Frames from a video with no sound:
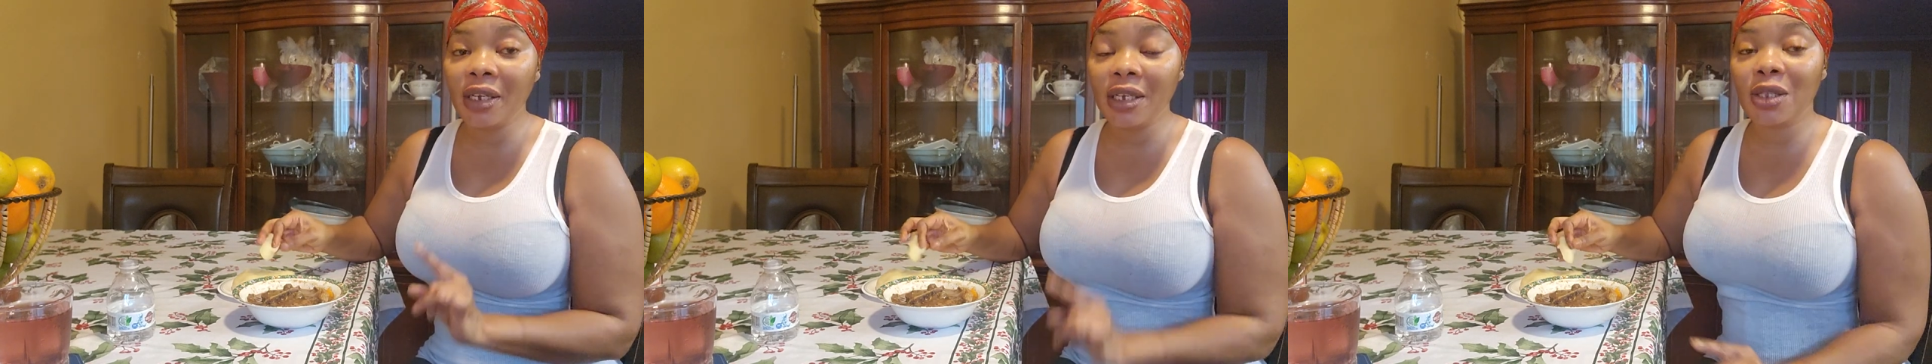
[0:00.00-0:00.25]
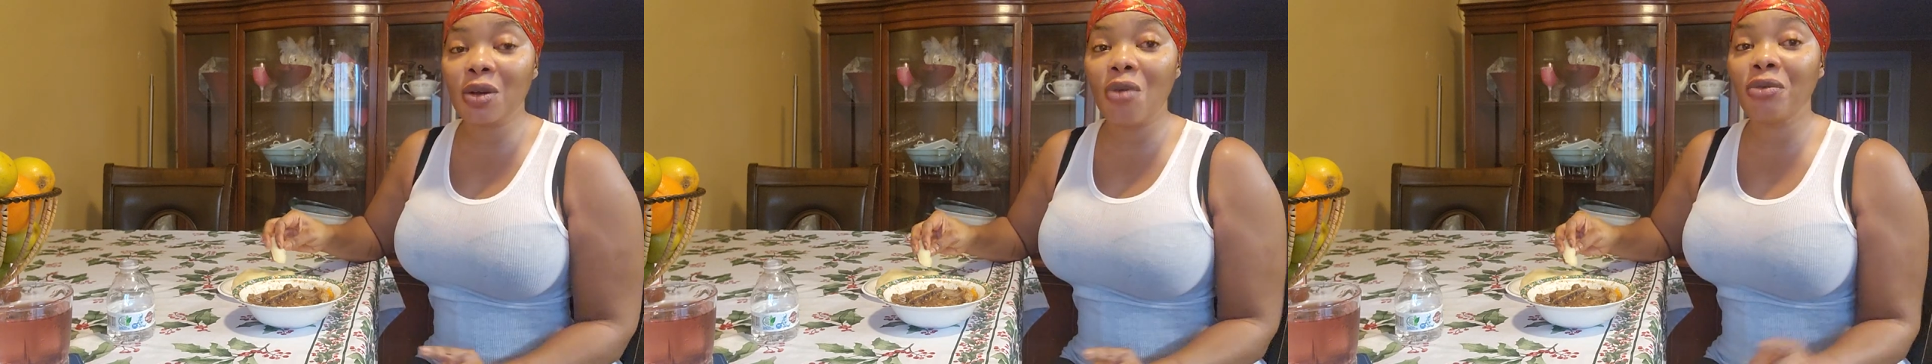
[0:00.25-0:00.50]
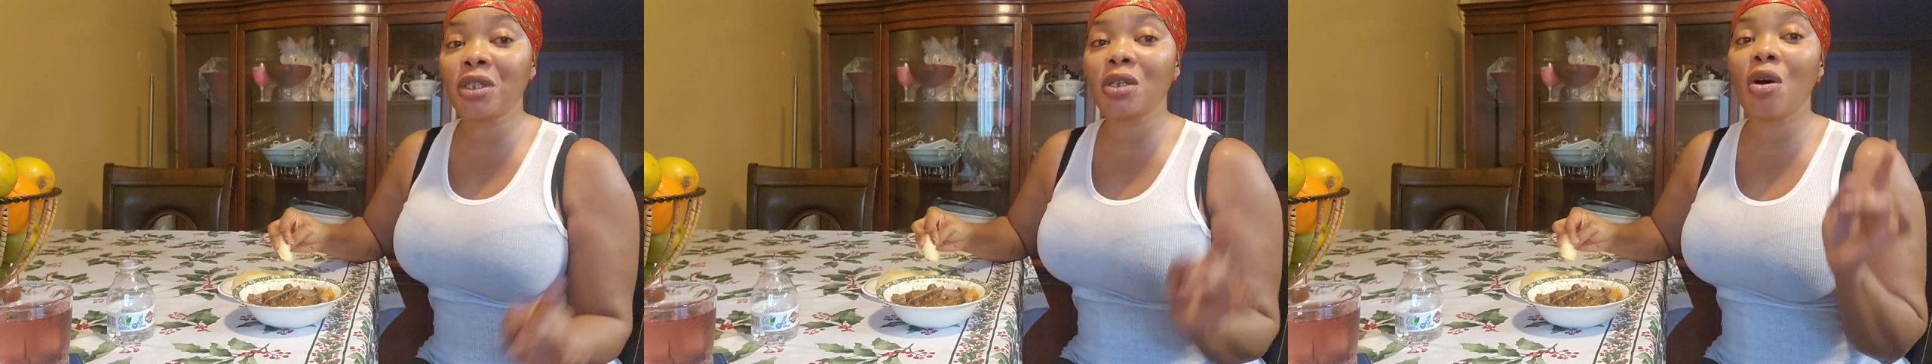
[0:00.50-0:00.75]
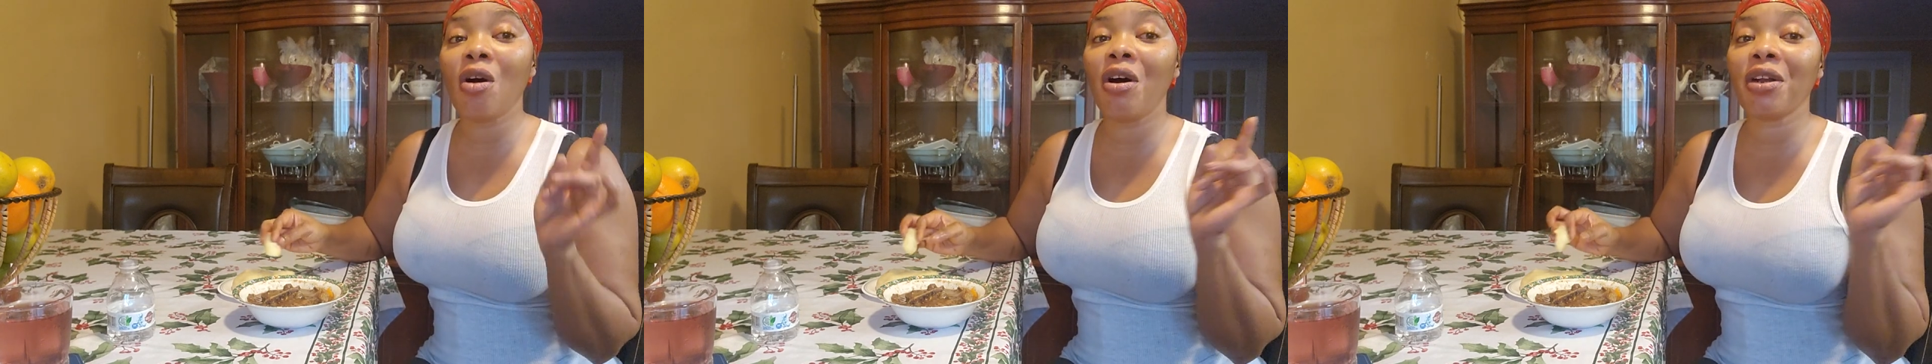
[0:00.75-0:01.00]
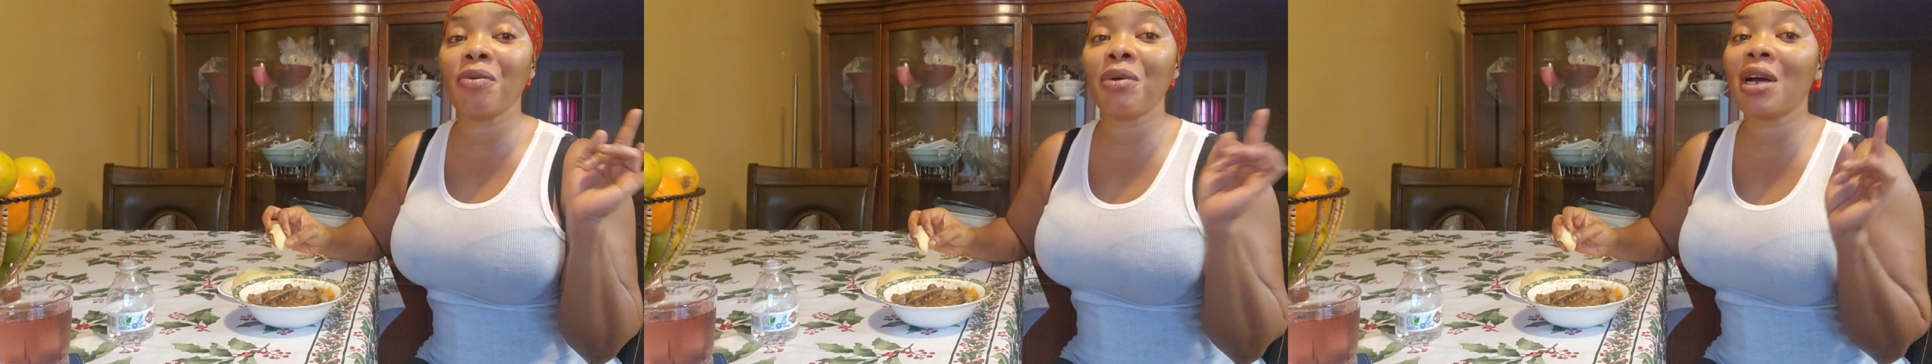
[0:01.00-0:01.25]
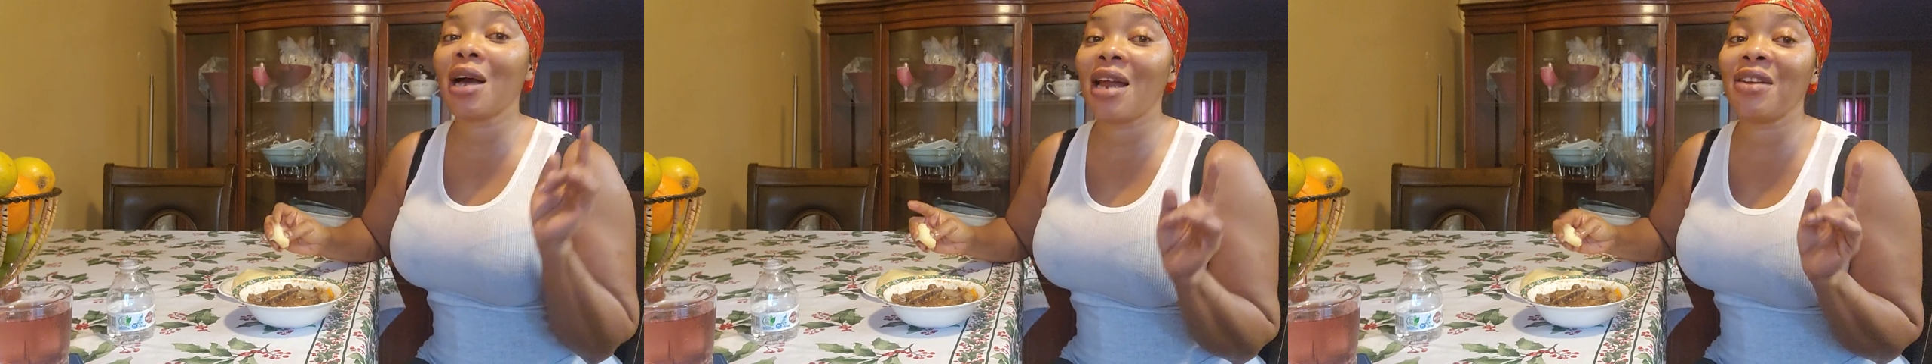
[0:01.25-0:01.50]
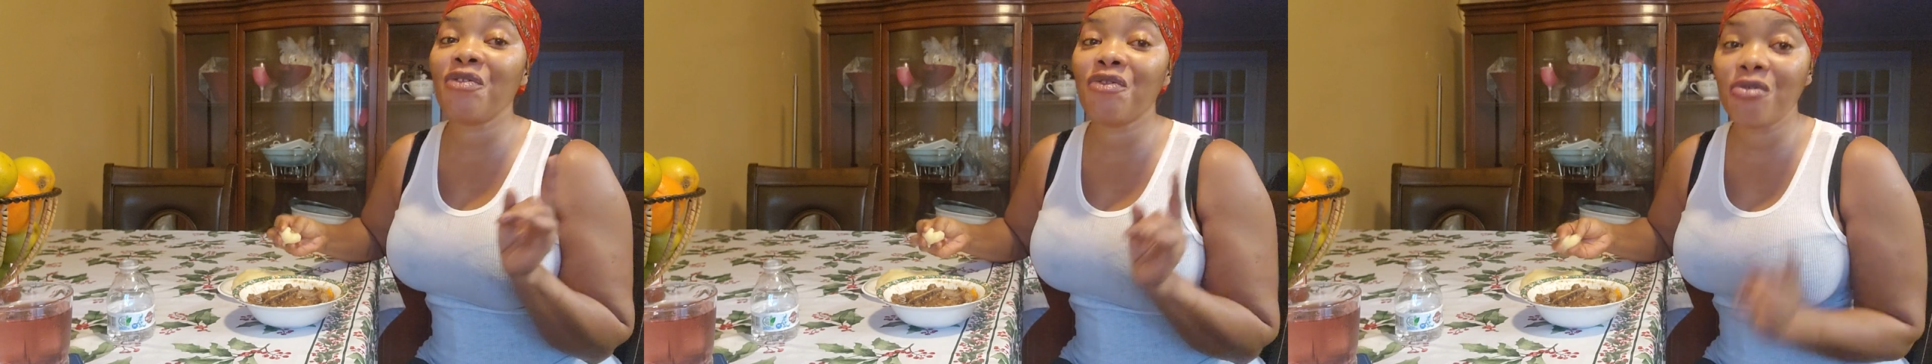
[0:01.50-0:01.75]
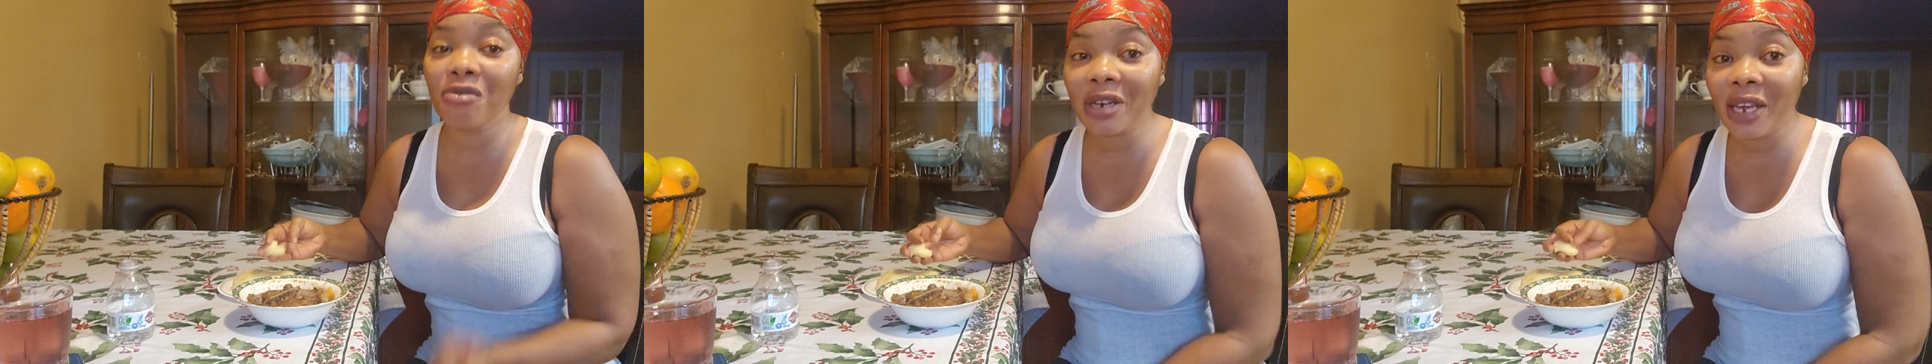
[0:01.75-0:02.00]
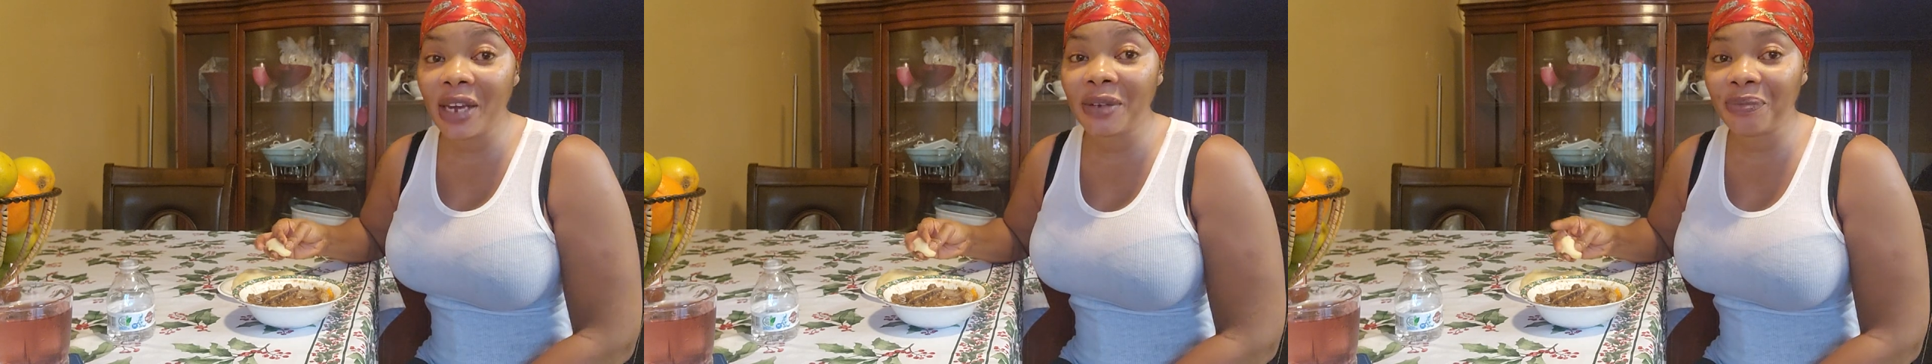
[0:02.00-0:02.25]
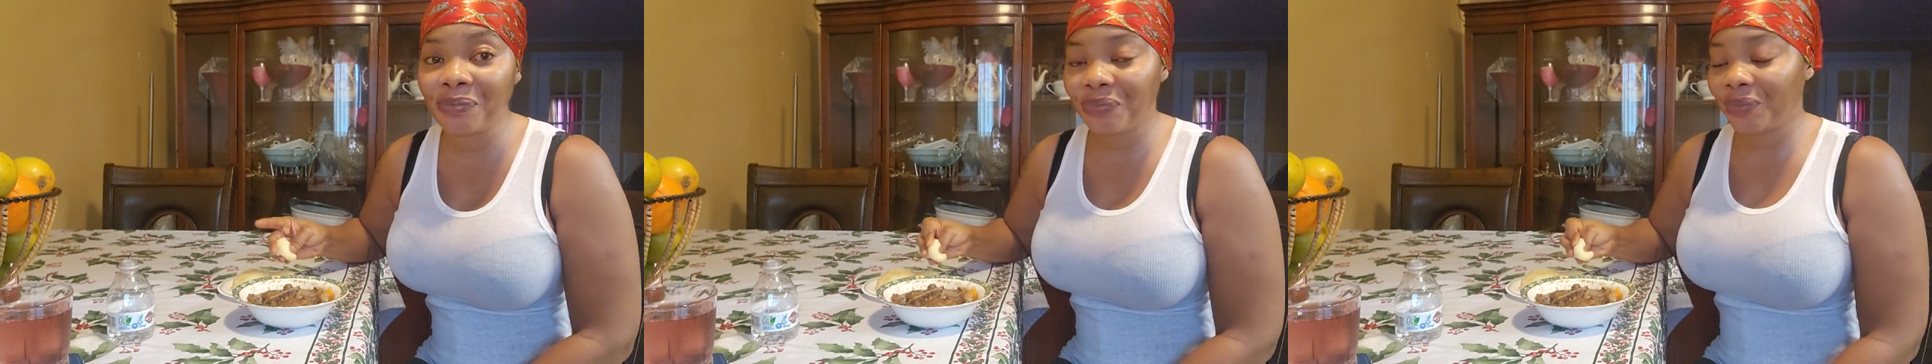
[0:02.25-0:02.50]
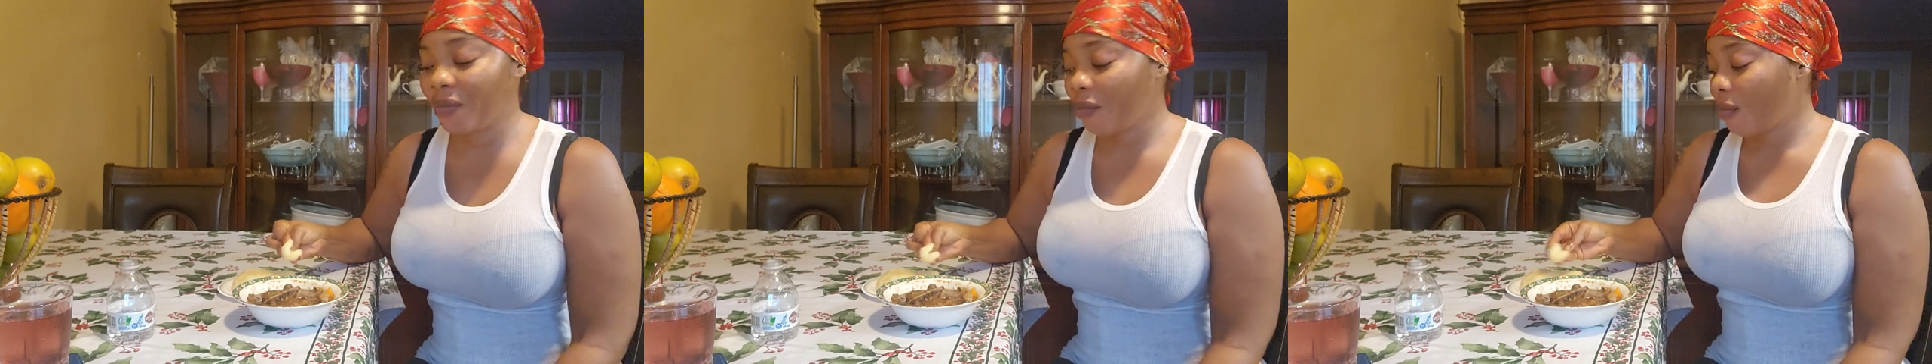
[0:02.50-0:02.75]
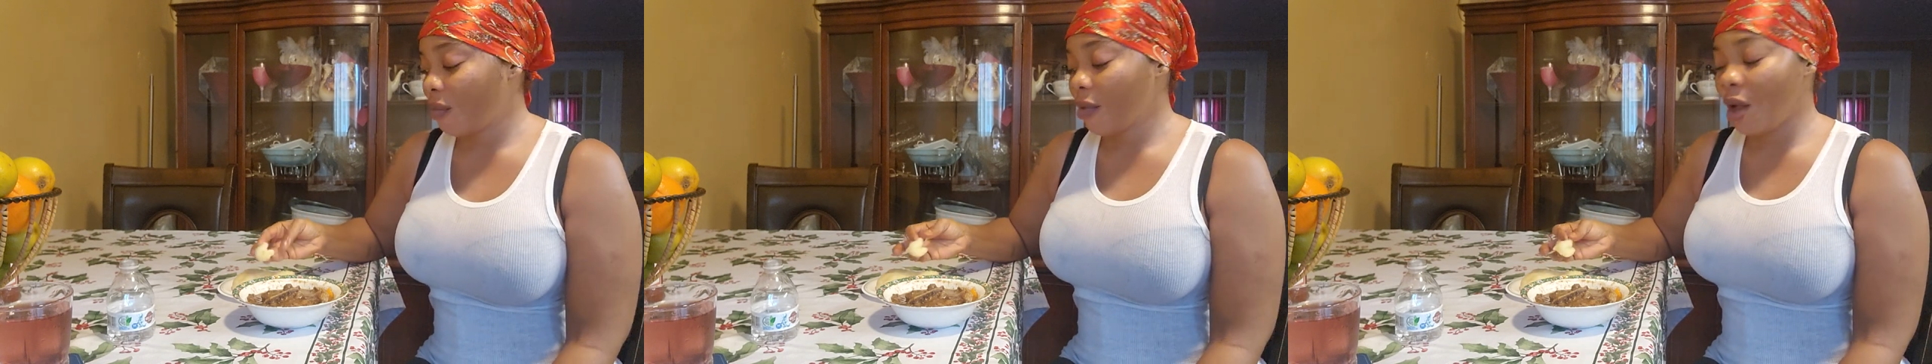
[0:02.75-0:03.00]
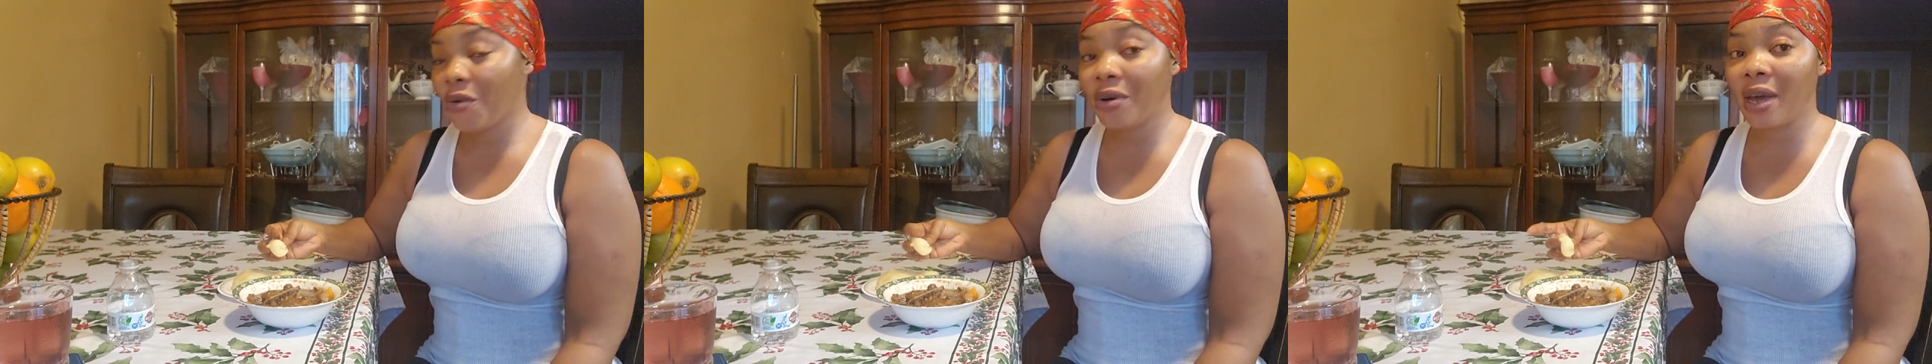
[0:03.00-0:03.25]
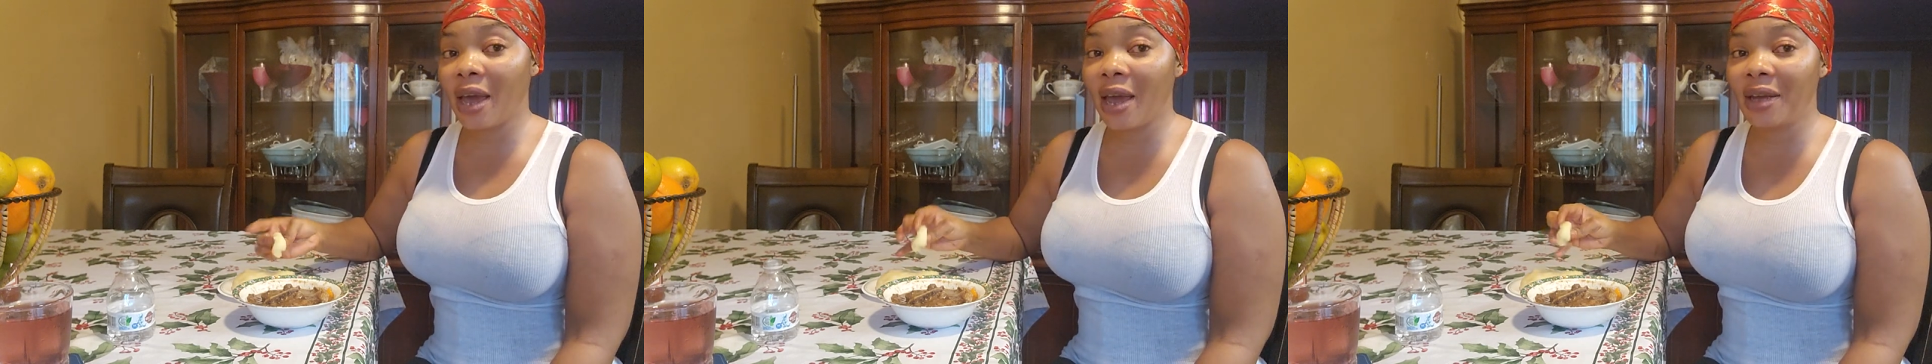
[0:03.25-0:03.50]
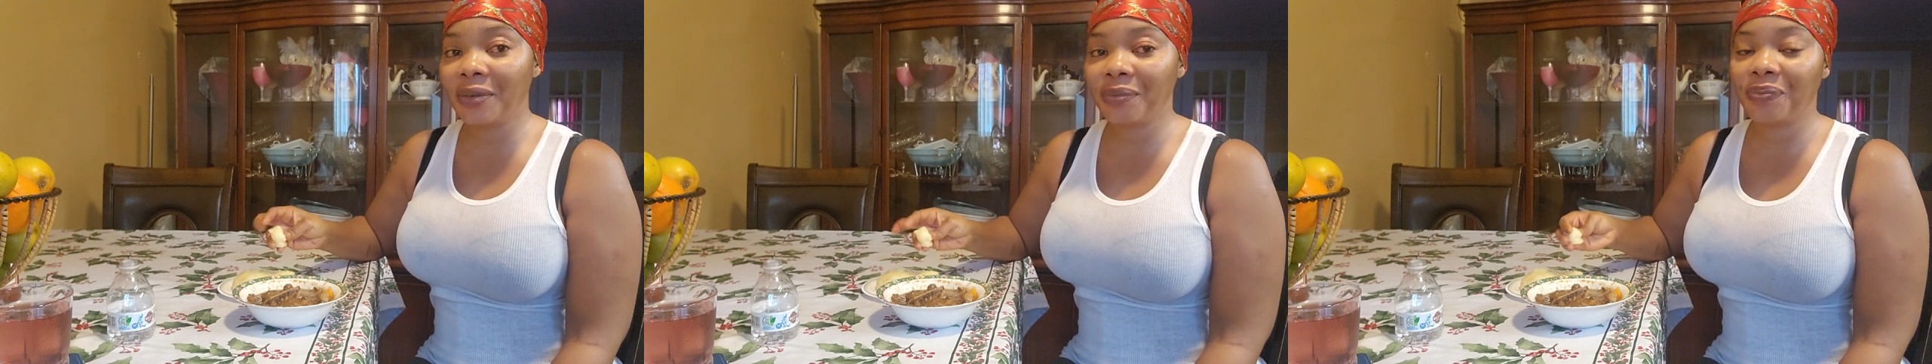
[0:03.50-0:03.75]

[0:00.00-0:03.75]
is going to order with California. Okay?